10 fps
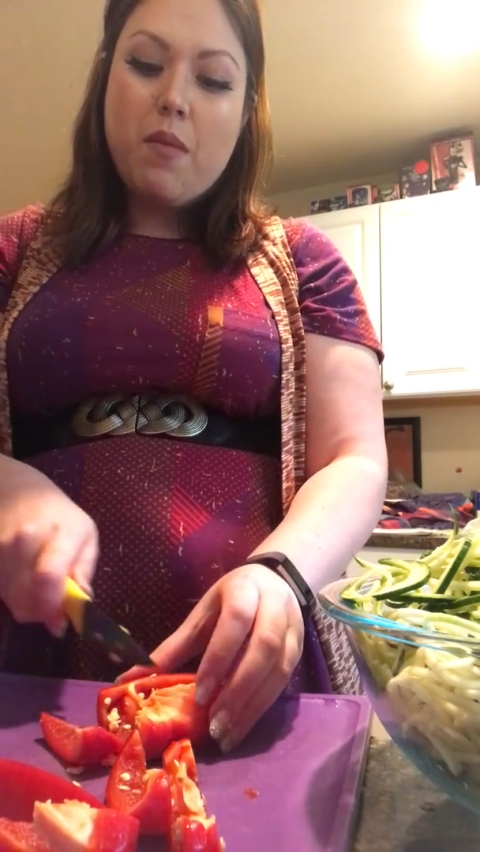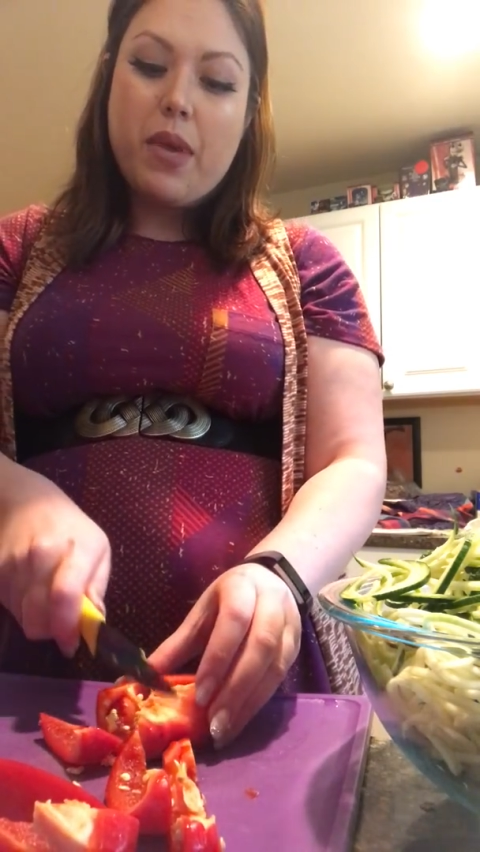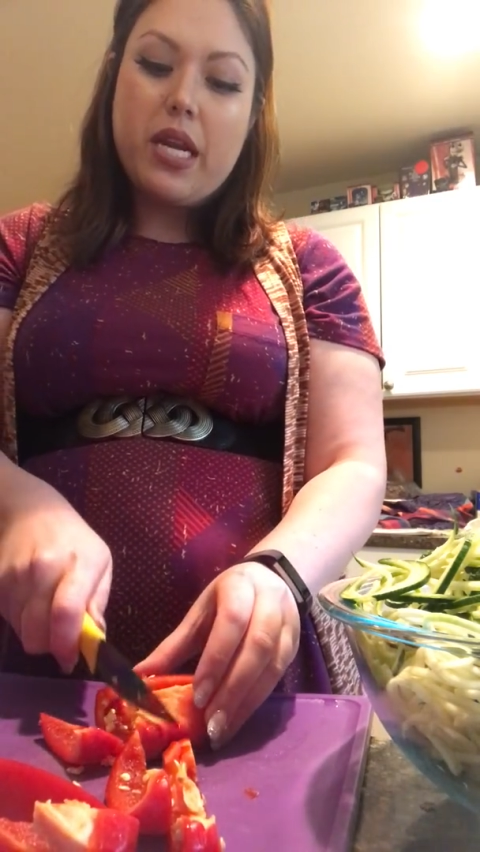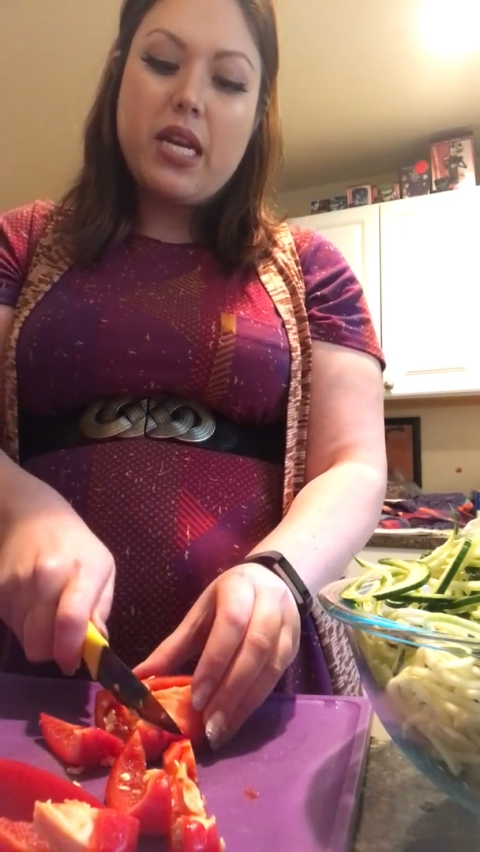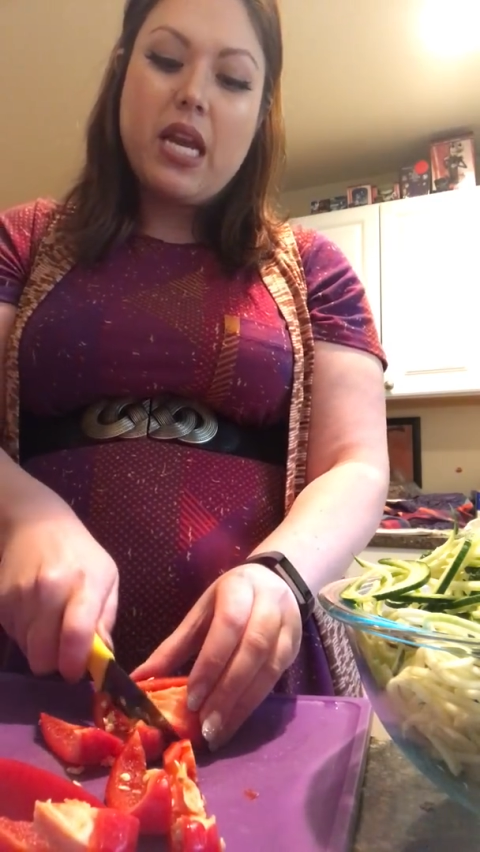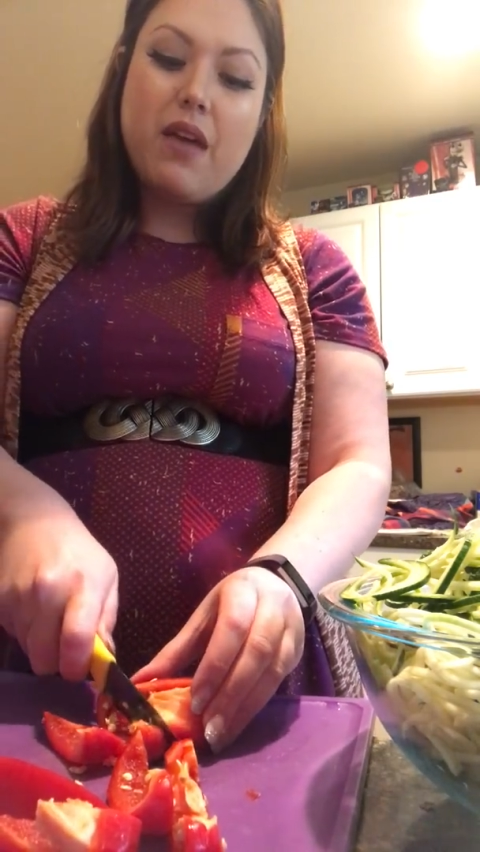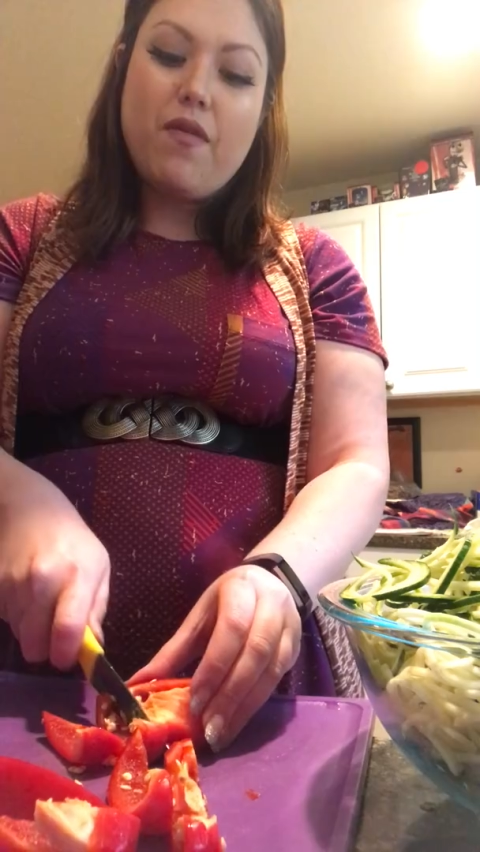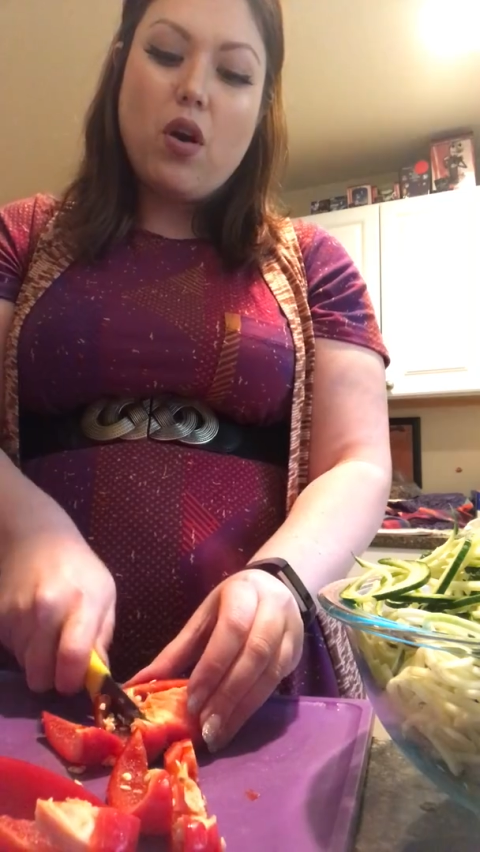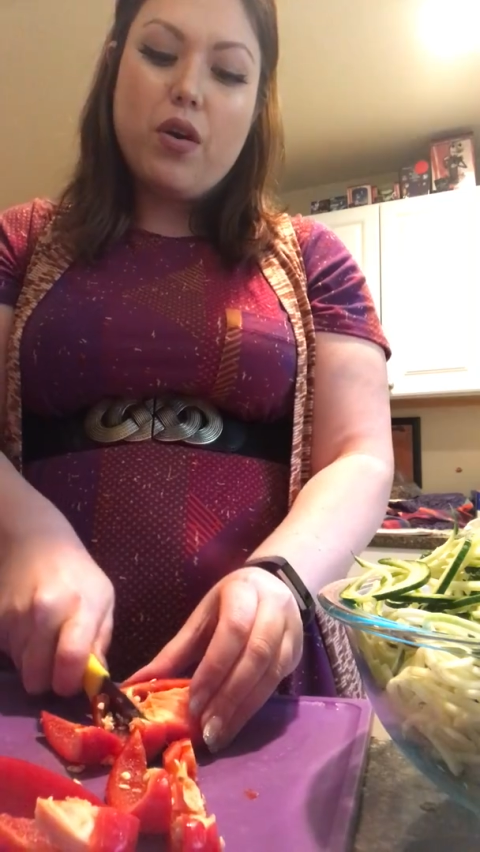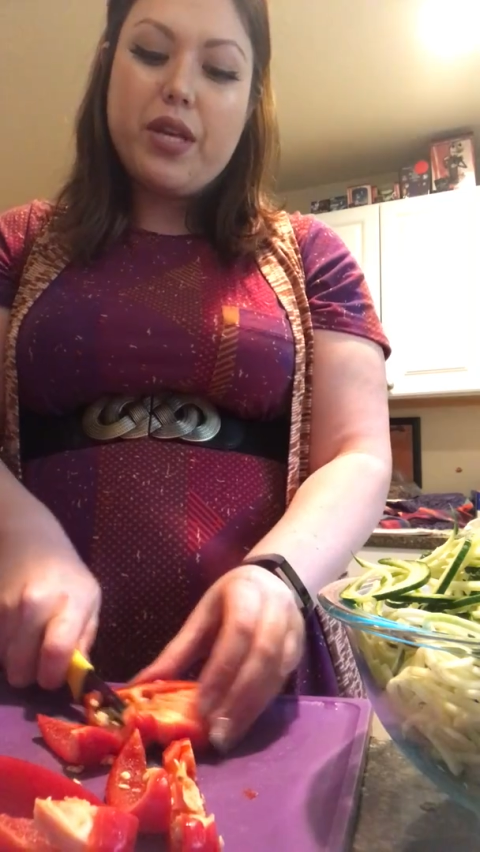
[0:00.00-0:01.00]
But I didn't have
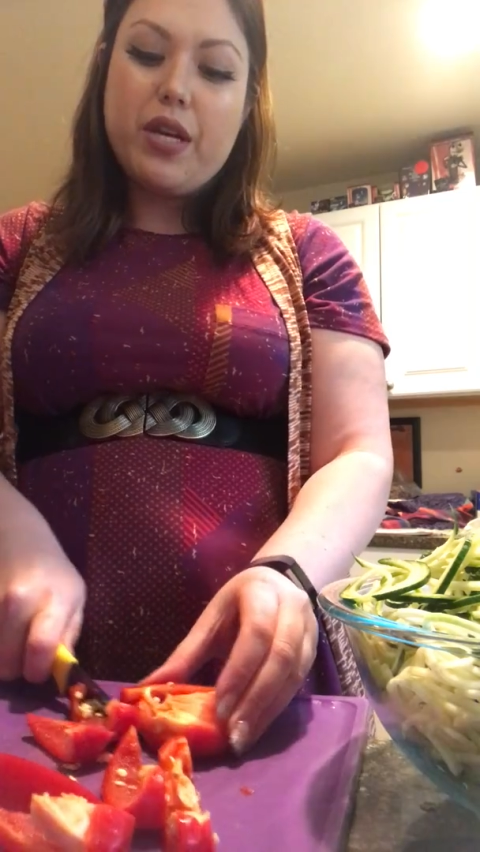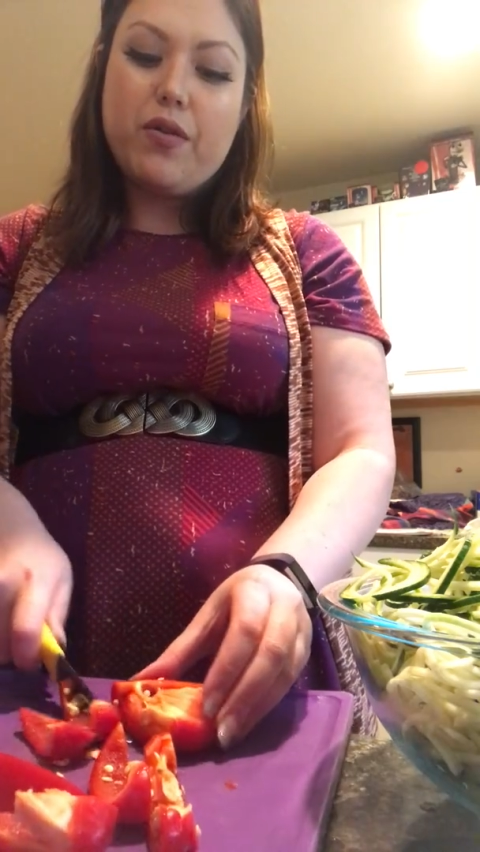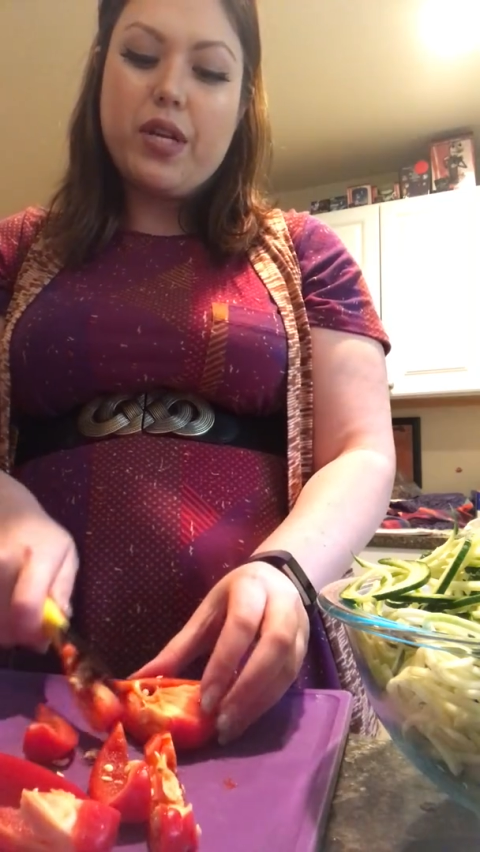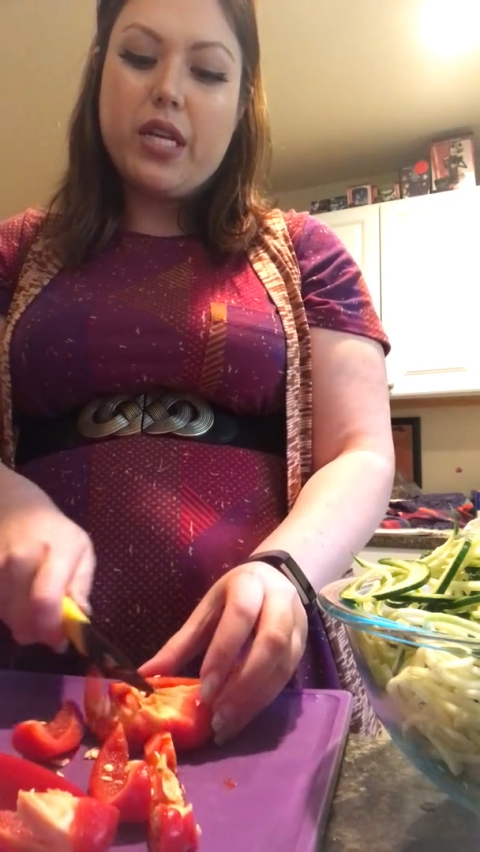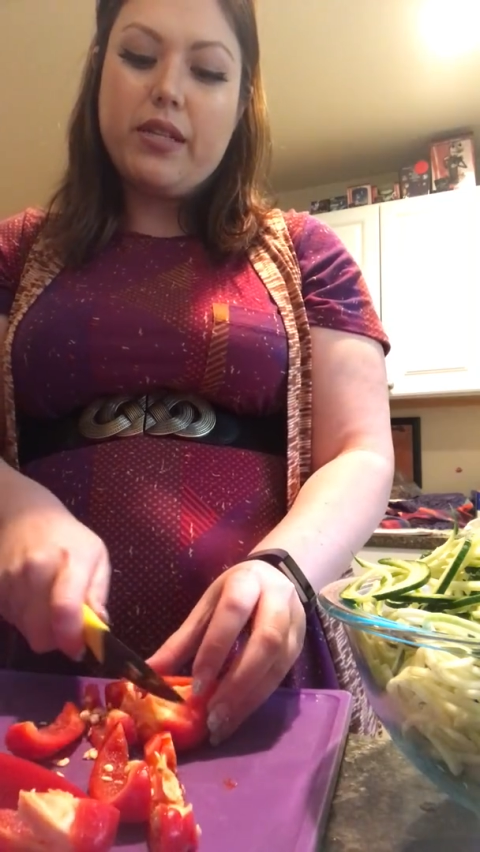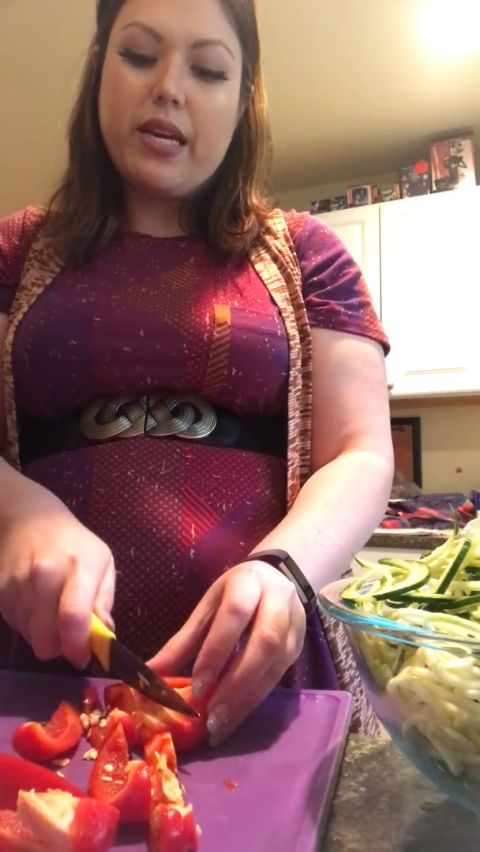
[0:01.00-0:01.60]
all the ingredients